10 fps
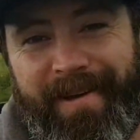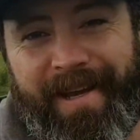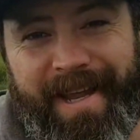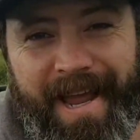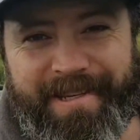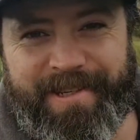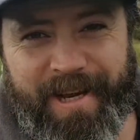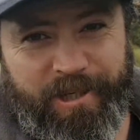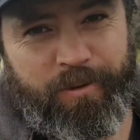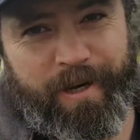Okay, so
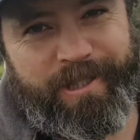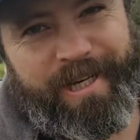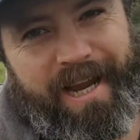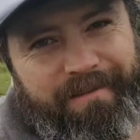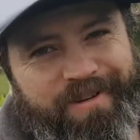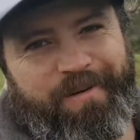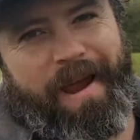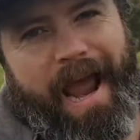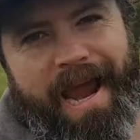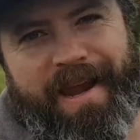next question comes
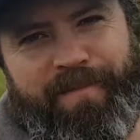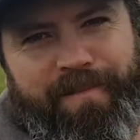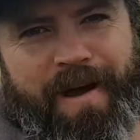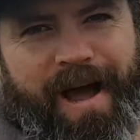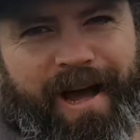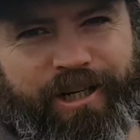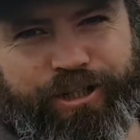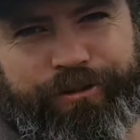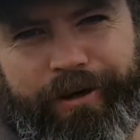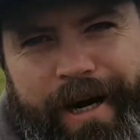from Amy
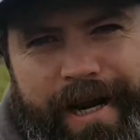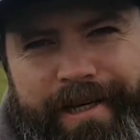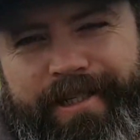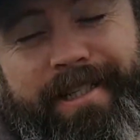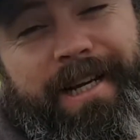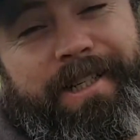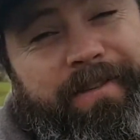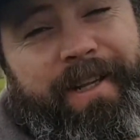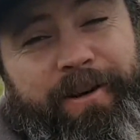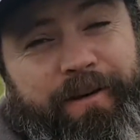Marsh 3. She's actually
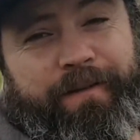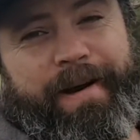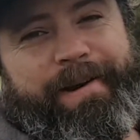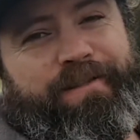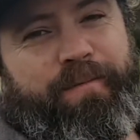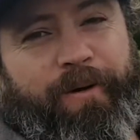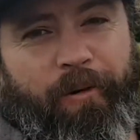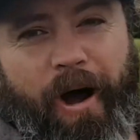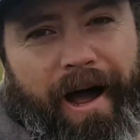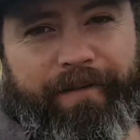a really good friend of my
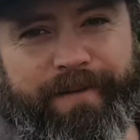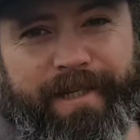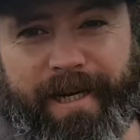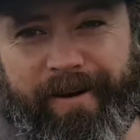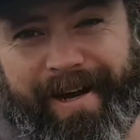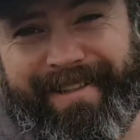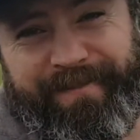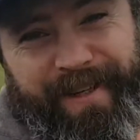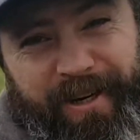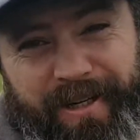wife's, and I
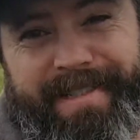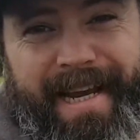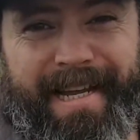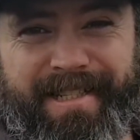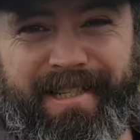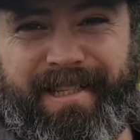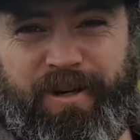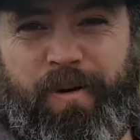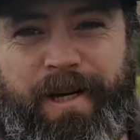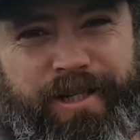forgot to answer this
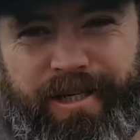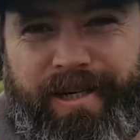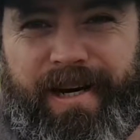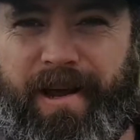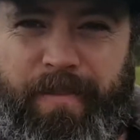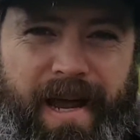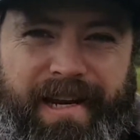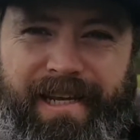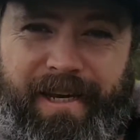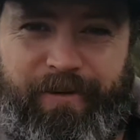question about
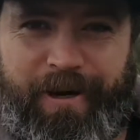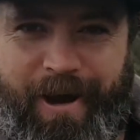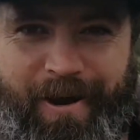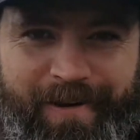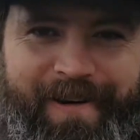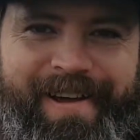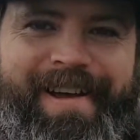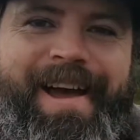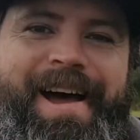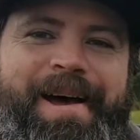a year ago,
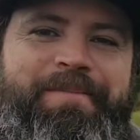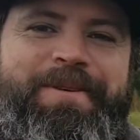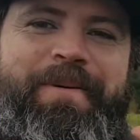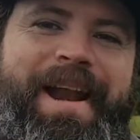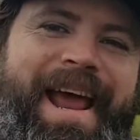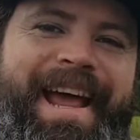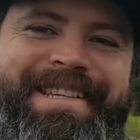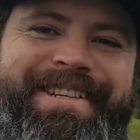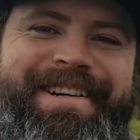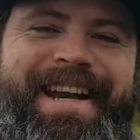so I'm going to
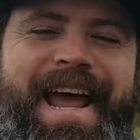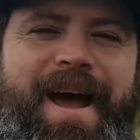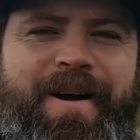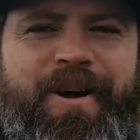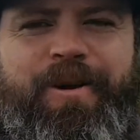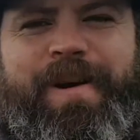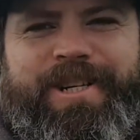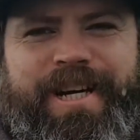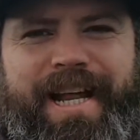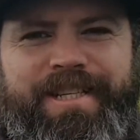answer it now. Her
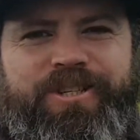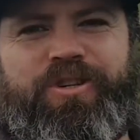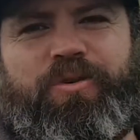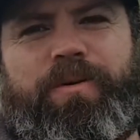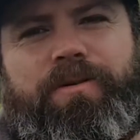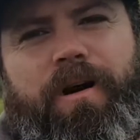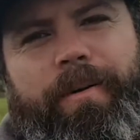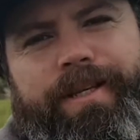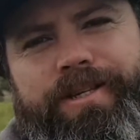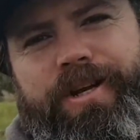question had to do with
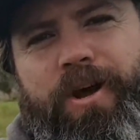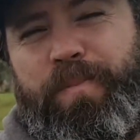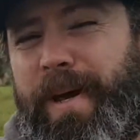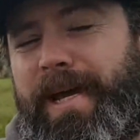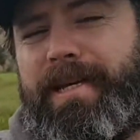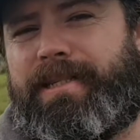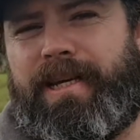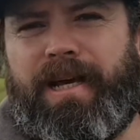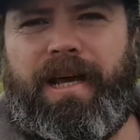growing snow peas.